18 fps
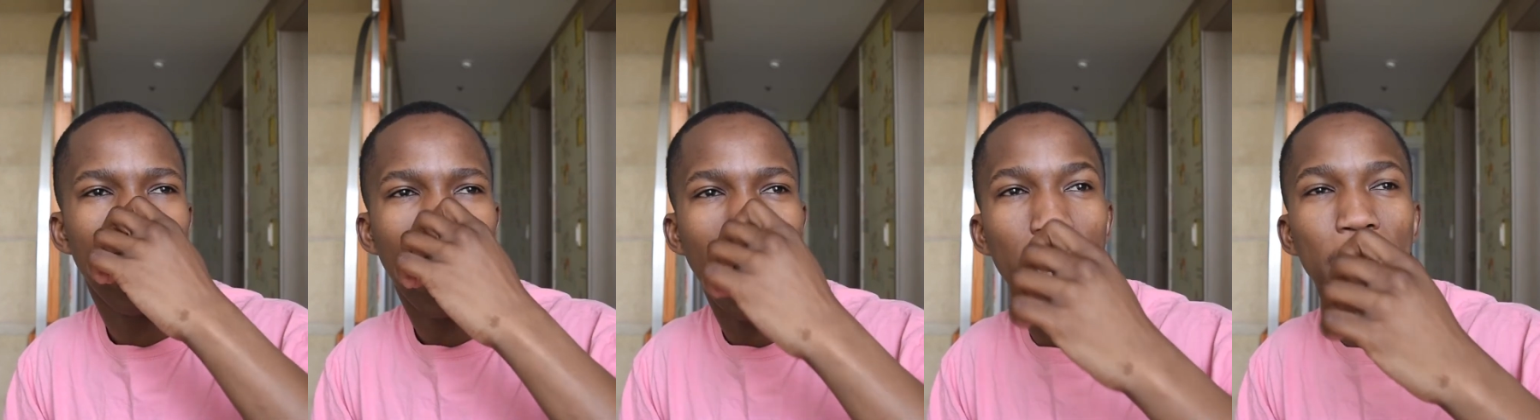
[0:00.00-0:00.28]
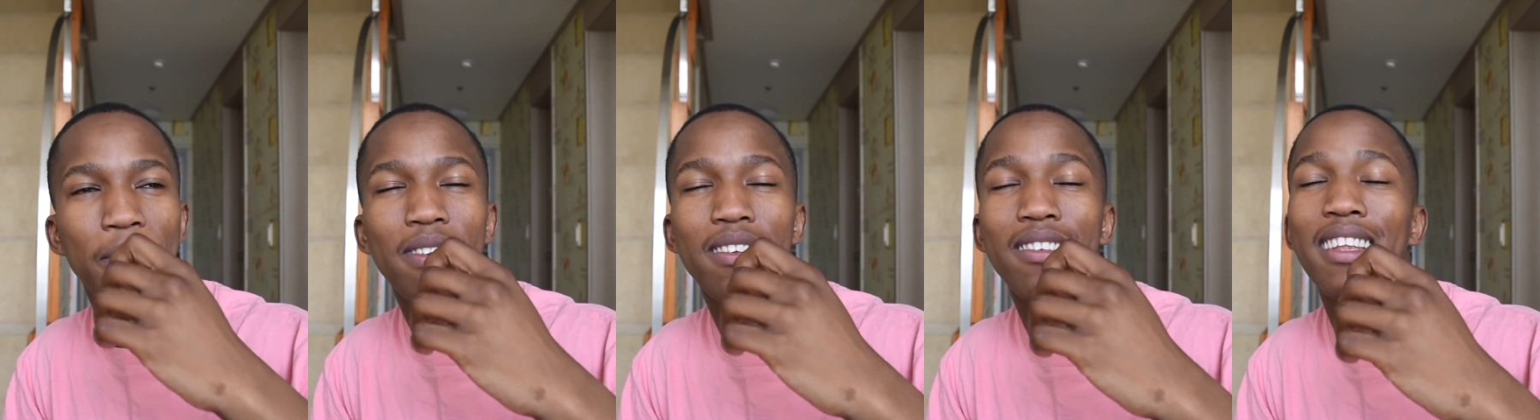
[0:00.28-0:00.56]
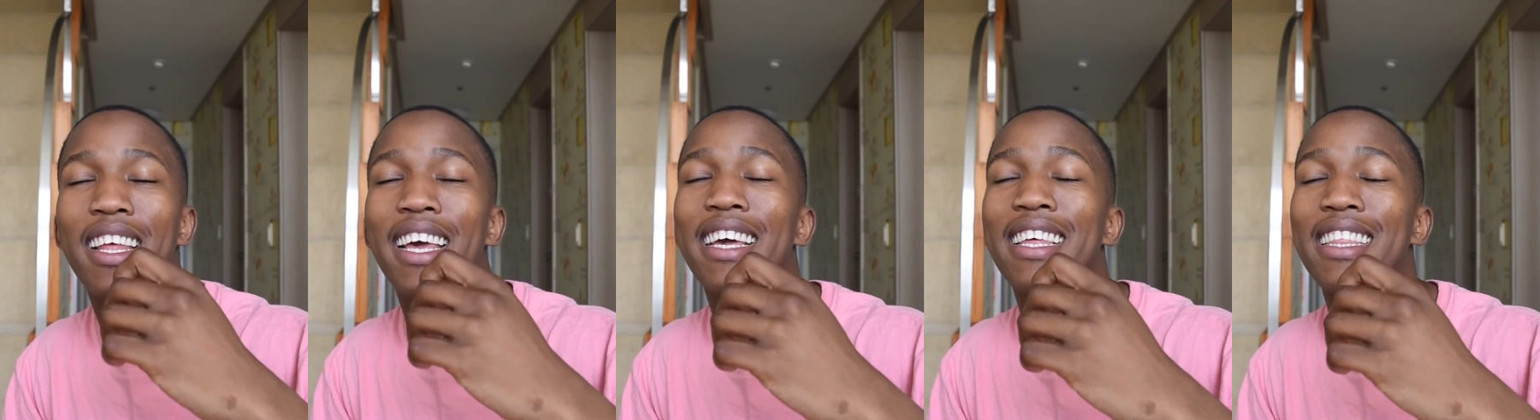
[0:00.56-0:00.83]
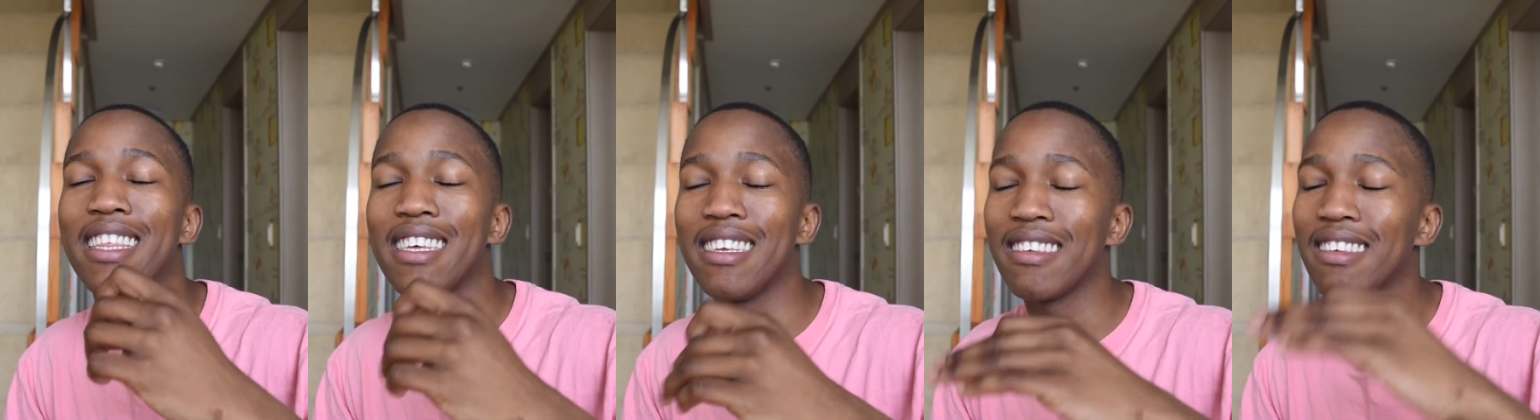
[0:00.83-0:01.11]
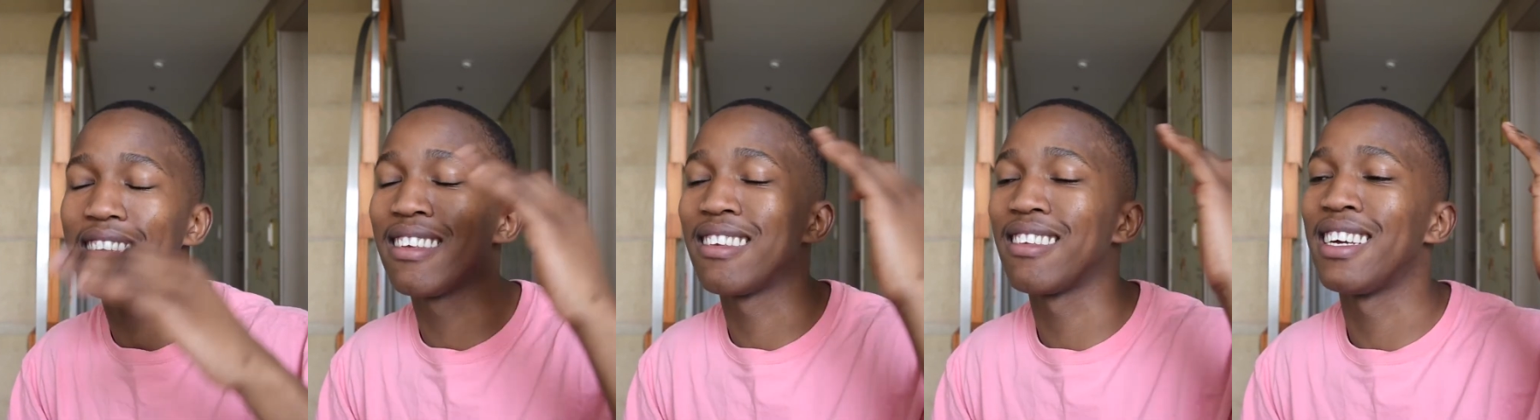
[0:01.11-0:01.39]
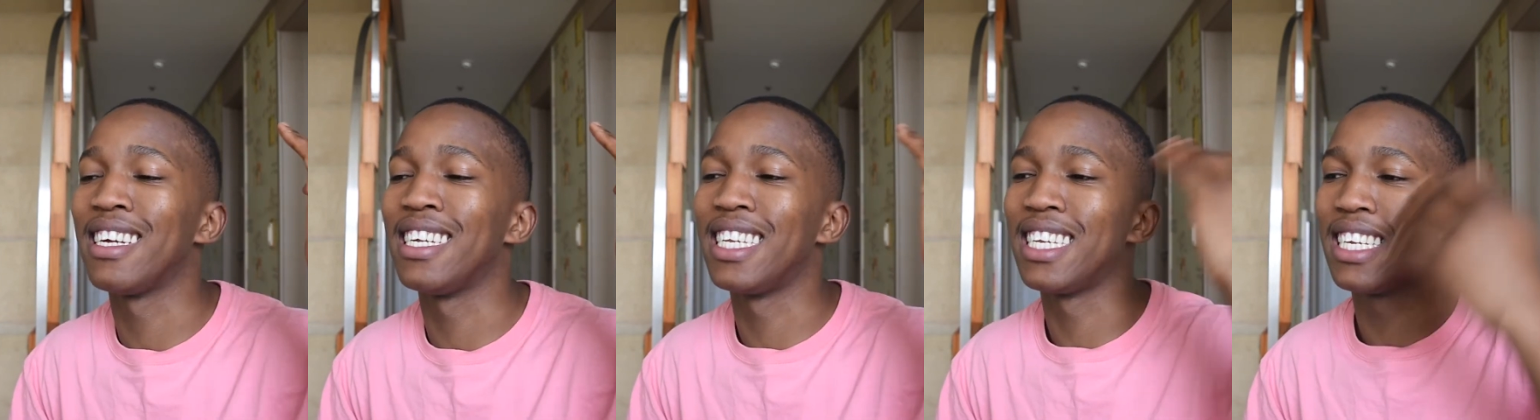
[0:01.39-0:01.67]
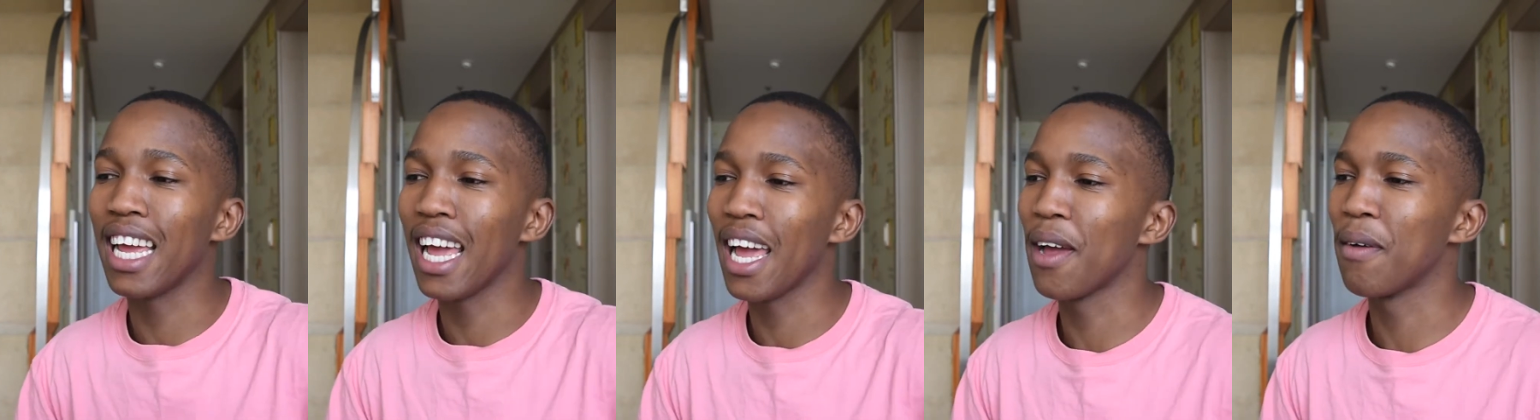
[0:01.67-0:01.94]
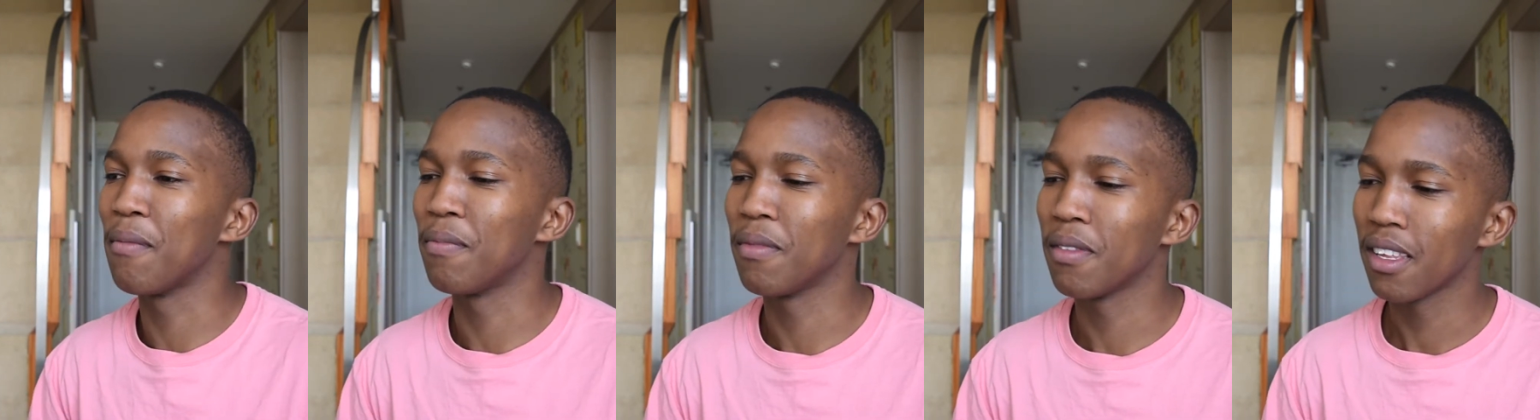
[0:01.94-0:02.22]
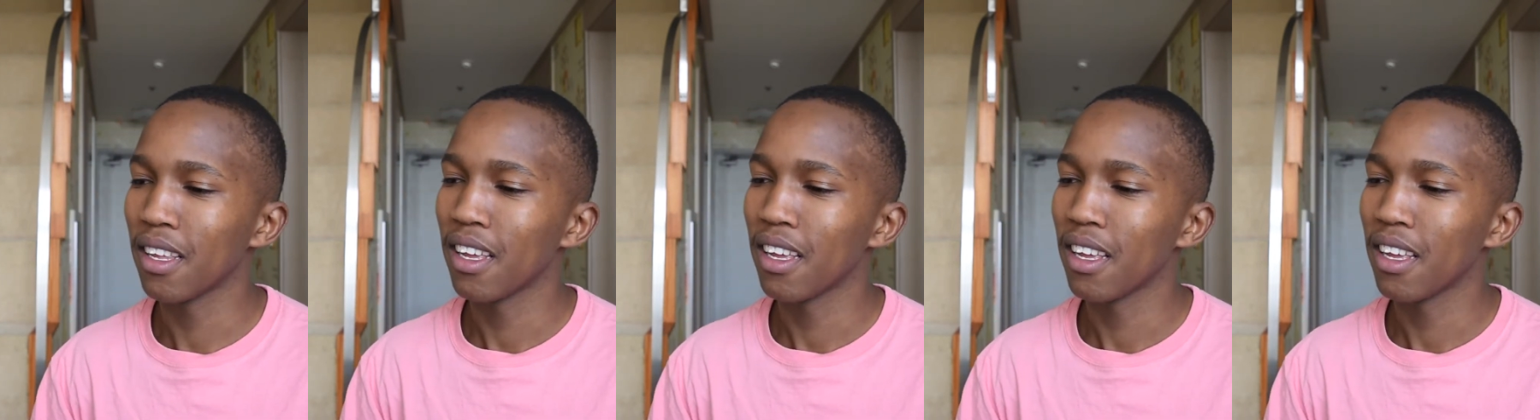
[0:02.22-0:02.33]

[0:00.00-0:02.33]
I was like, this is a jam.